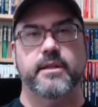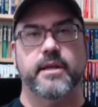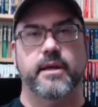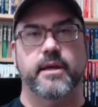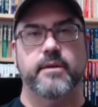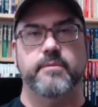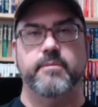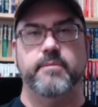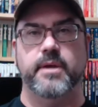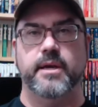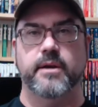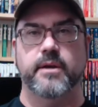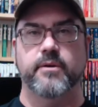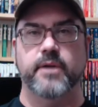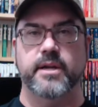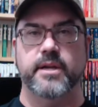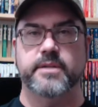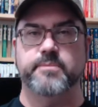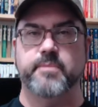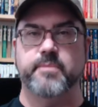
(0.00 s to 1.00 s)
I thought that'd
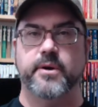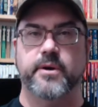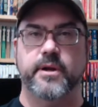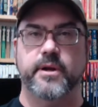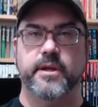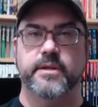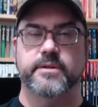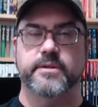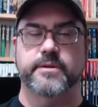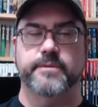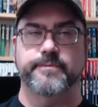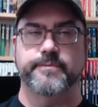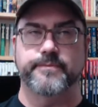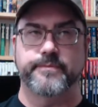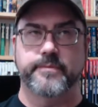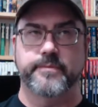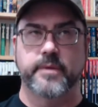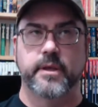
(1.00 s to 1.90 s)
be a great experience.